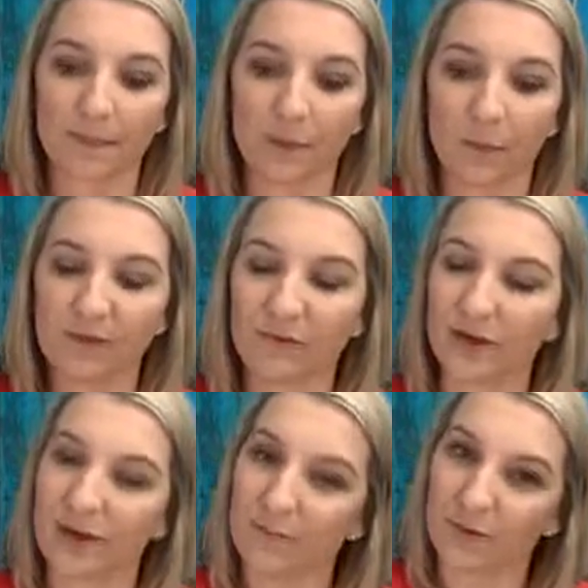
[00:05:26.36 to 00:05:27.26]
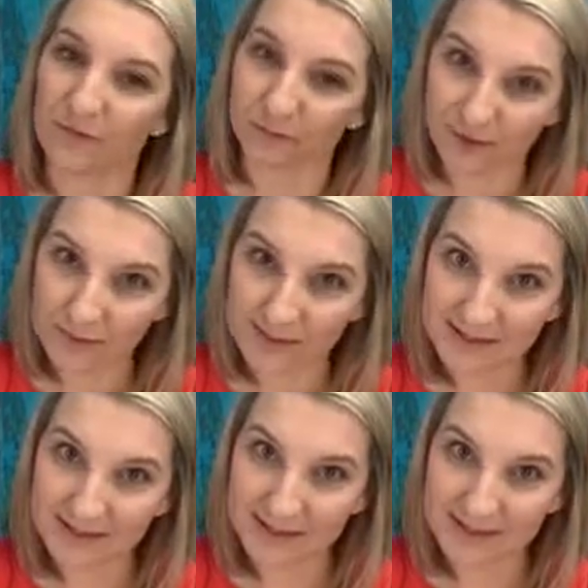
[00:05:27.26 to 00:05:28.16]
We've got a number of
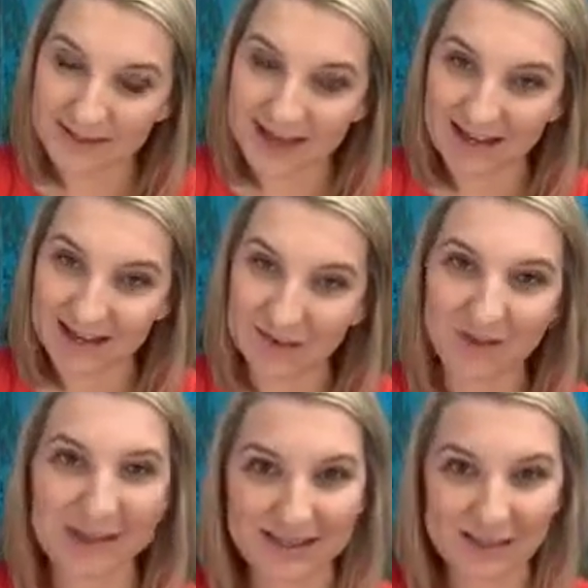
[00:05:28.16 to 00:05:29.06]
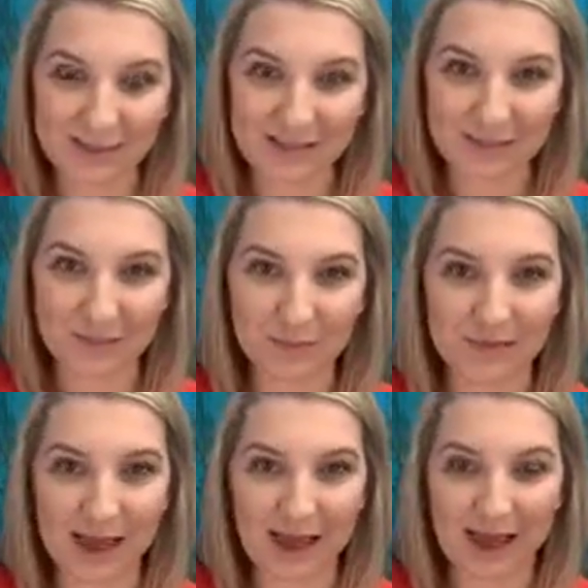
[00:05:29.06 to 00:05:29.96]
freebies that are attached with this week's
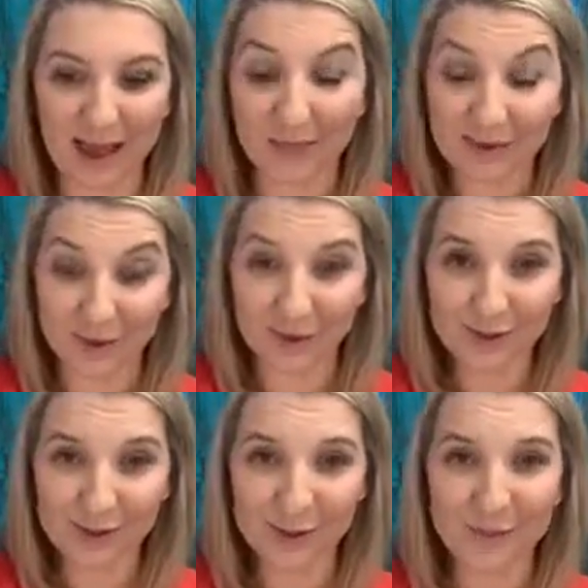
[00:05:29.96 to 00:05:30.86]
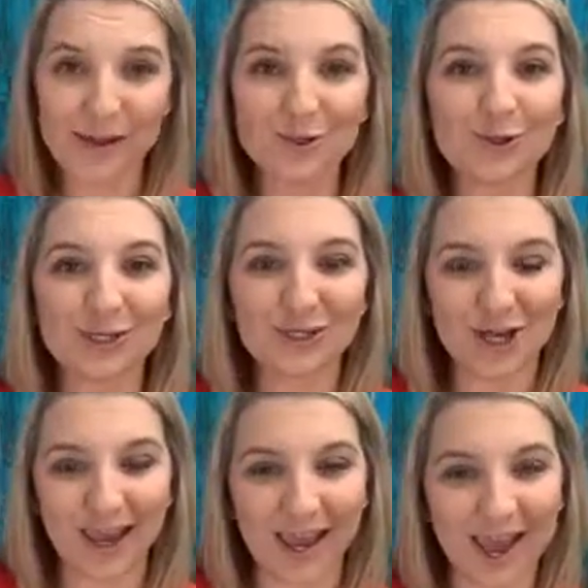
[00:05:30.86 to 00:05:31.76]
episode, so make sure you
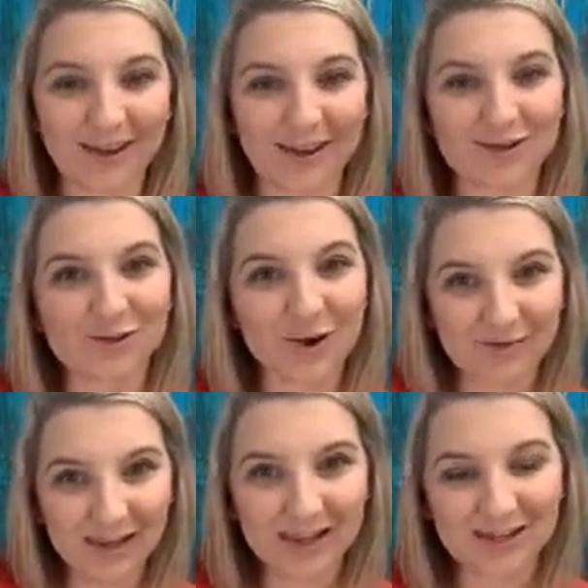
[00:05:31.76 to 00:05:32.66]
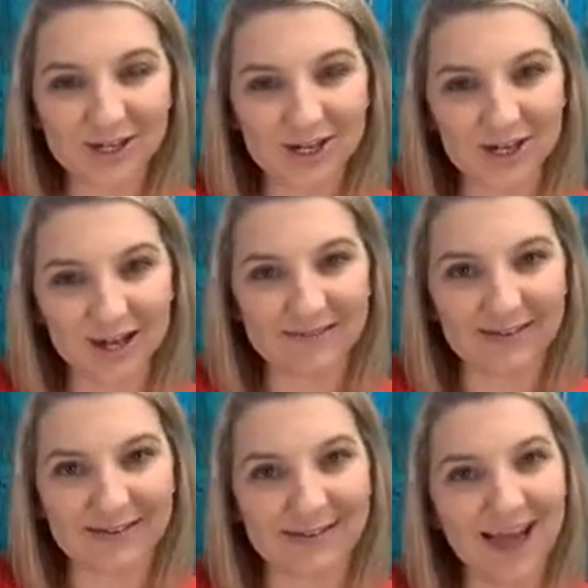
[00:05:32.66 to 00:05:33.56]
check out
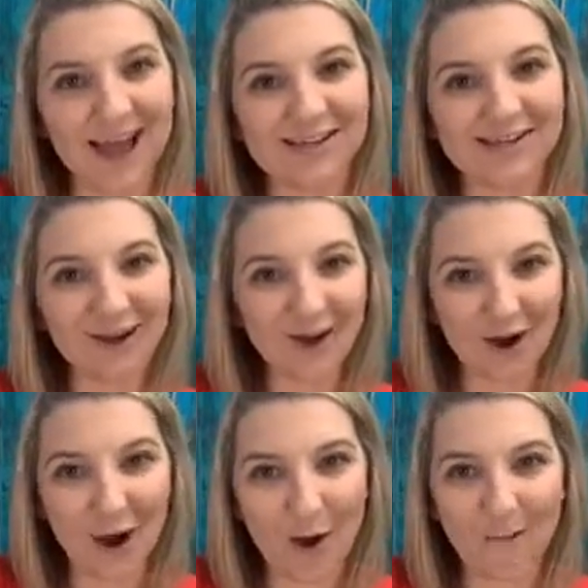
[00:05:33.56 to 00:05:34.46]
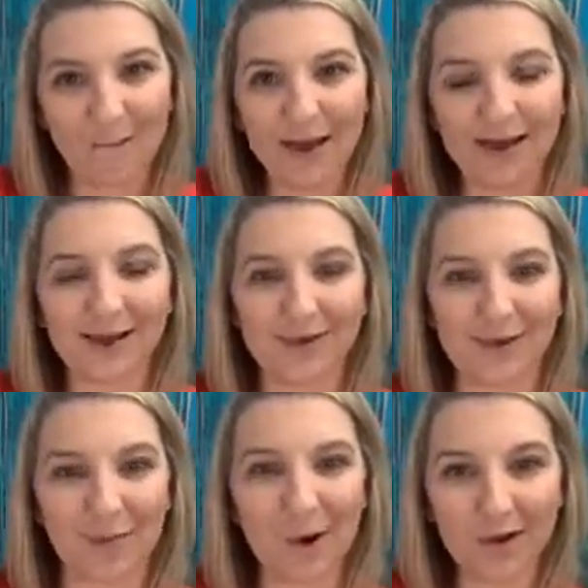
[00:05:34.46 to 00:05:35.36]
TravelAgentAchievers.com. Go to
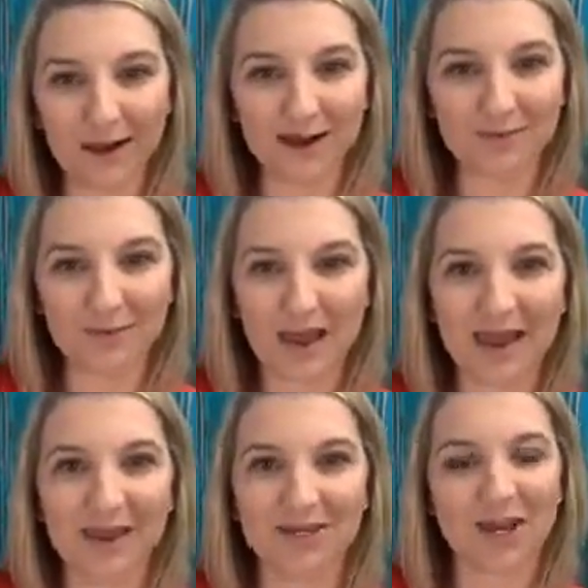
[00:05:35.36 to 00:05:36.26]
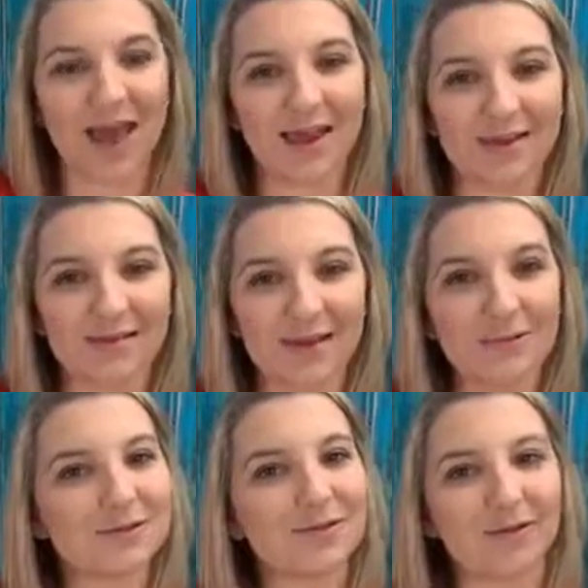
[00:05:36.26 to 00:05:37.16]
the podcast page, and it's
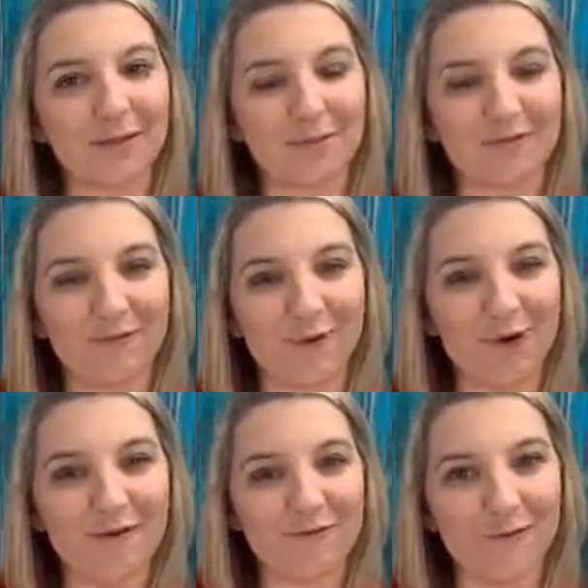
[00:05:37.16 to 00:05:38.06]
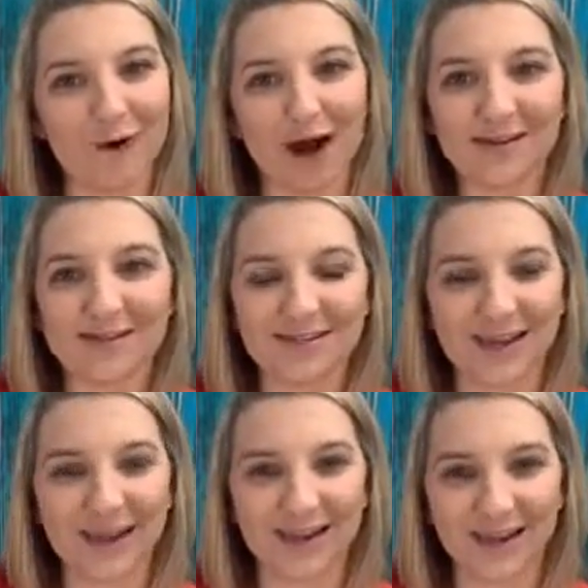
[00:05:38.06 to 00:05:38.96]
episode number 4 for
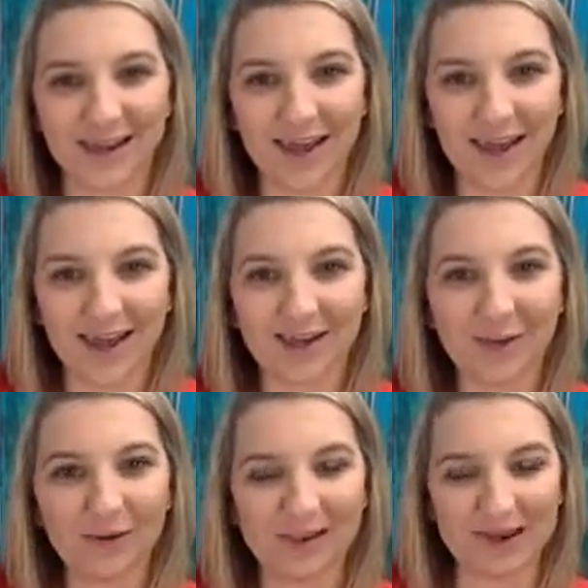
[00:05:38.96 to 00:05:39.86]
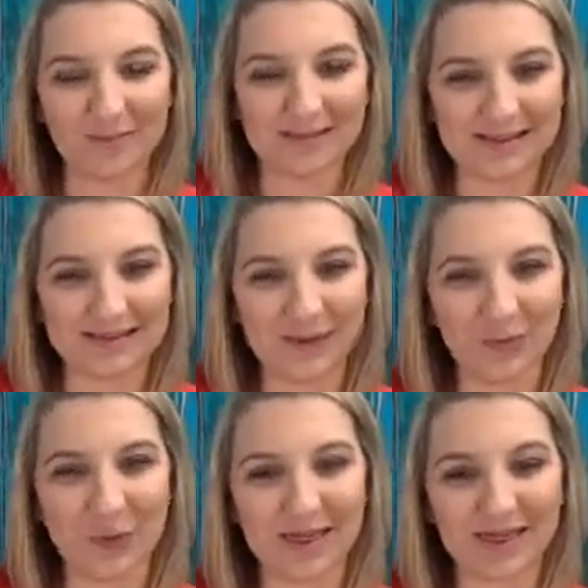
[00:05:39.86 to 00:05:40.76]
Understanding Knowing Your Numbers
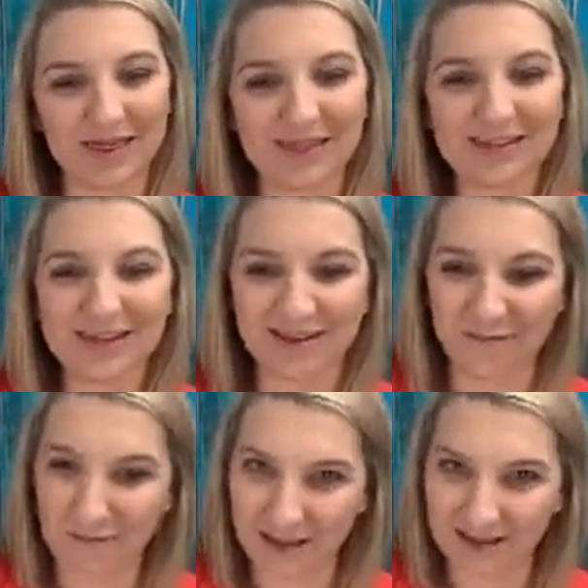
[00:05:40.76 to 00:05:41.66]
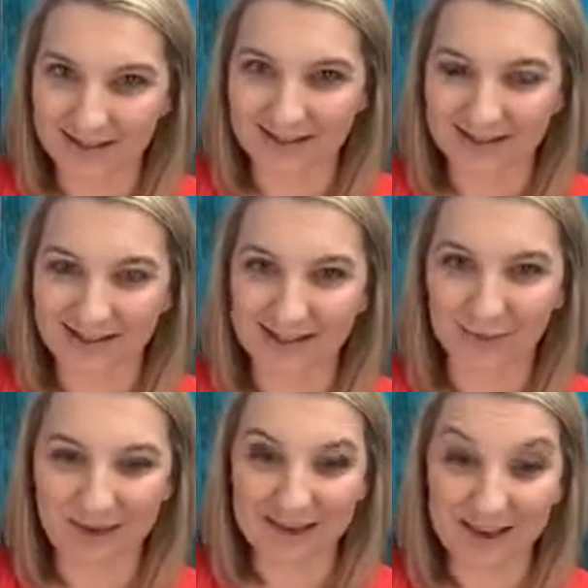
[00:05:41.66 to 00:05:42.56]
with Jeff Banks. There'll
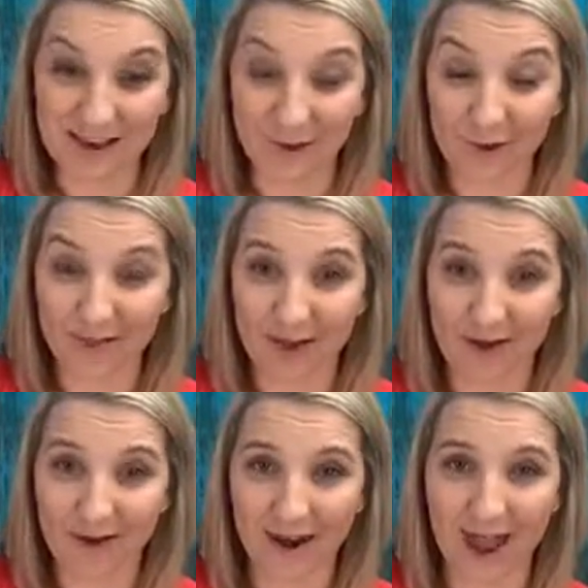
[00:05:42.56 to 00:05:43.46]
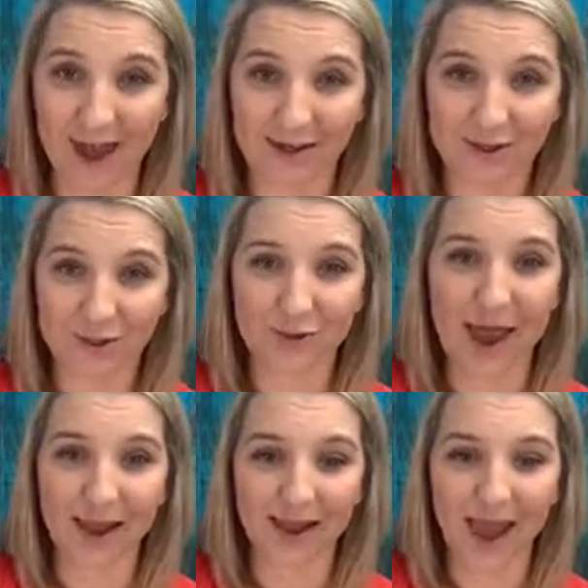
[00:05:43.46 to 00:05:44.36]
be a download there on how to
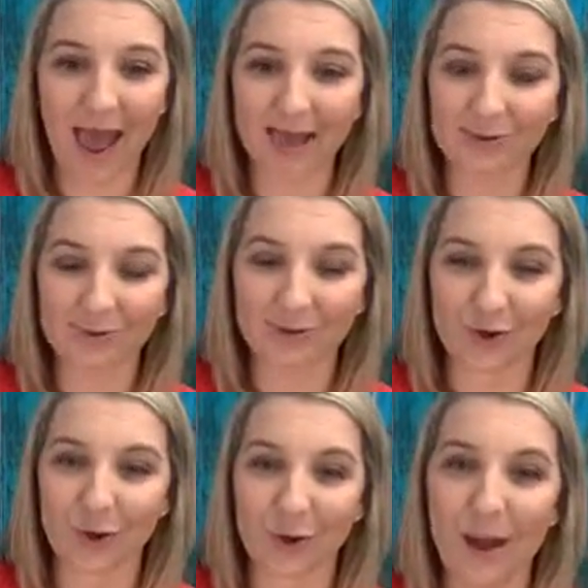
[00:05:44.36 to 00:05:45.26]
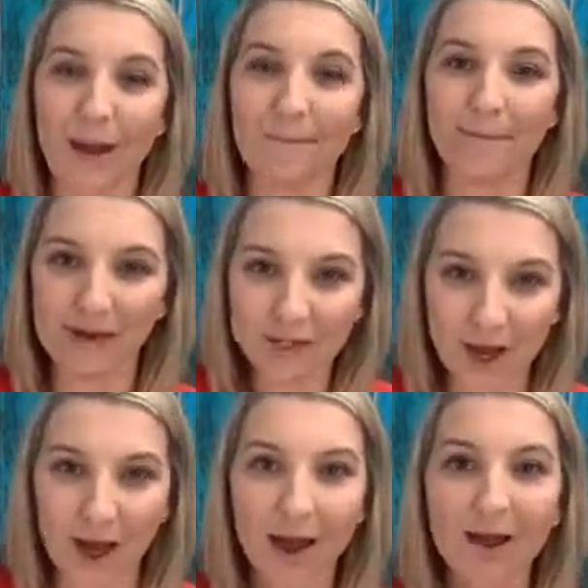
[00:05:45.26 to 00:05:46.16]
track and also
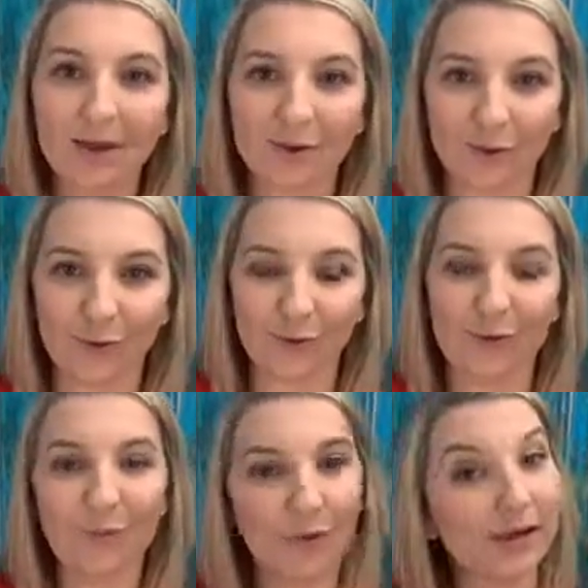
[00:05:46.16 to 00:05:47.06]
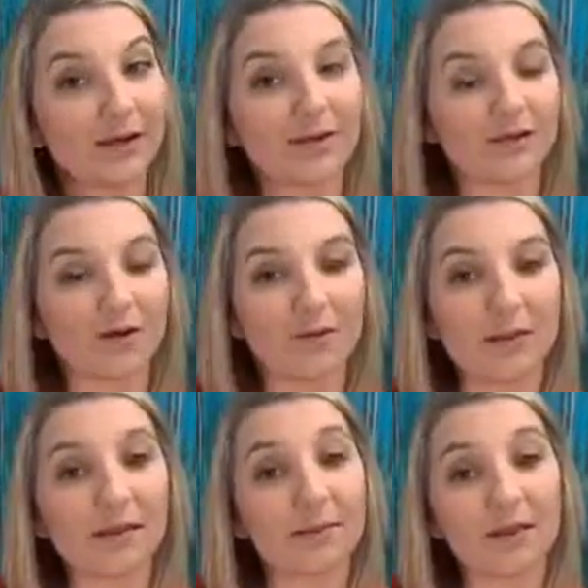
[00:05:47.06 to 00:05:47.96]
measure your bookings on a
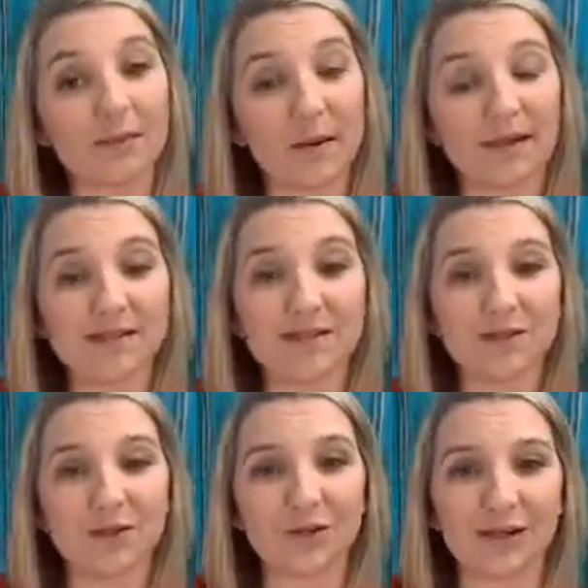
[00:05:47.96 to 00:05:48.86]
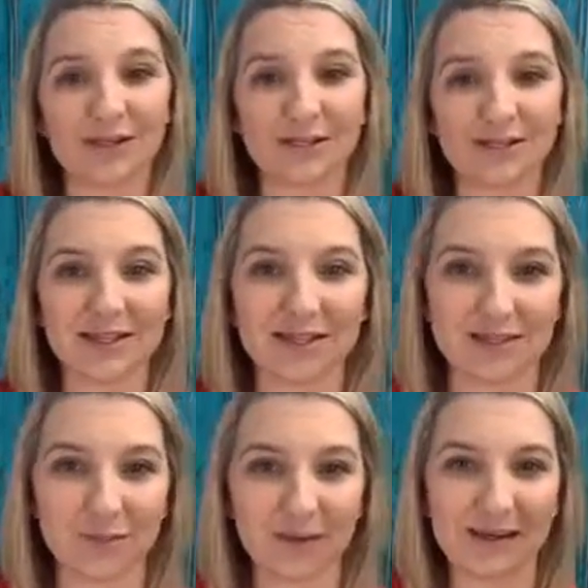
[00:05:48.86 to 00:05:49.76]
month-to-month basis, so you can set
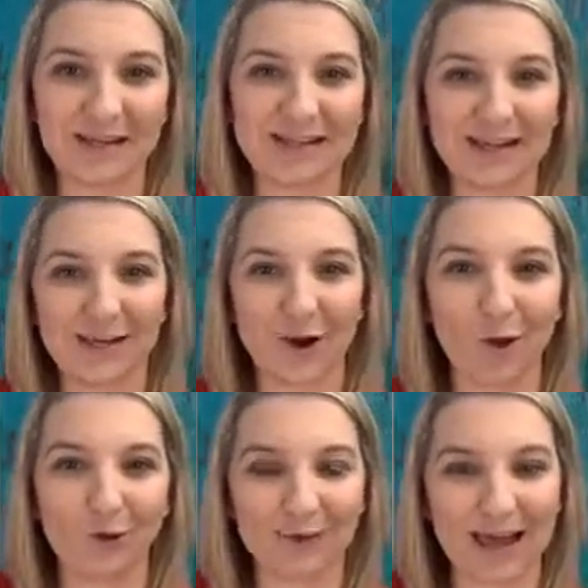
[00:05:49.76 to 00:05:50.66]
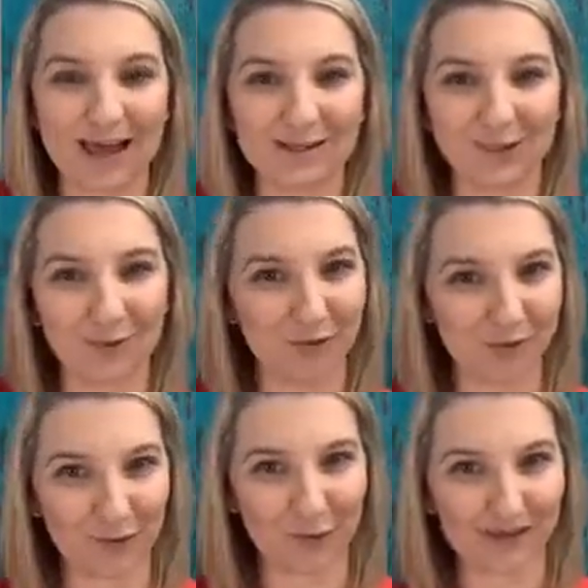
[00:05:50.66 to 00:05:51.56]
some realistic goals as you move
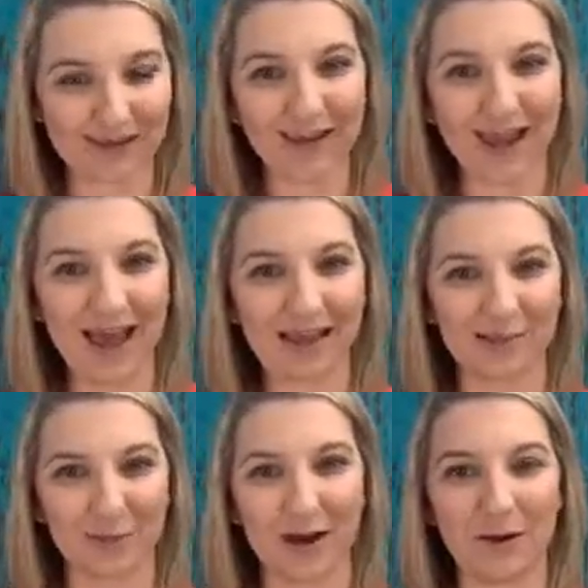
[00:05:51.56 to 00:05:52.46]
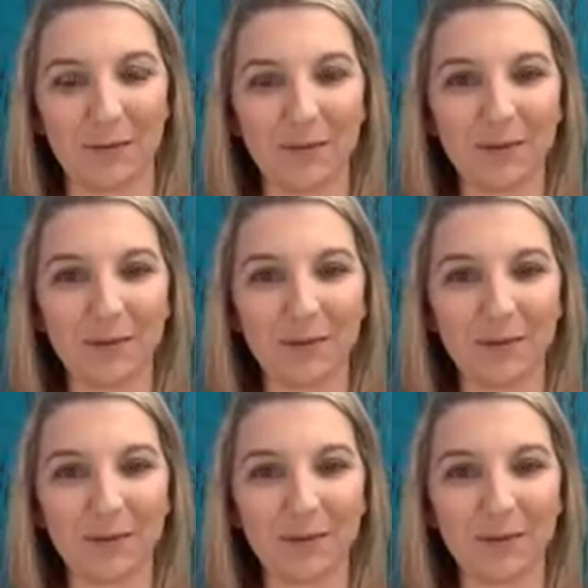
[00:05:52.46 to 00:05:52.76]
forward as well.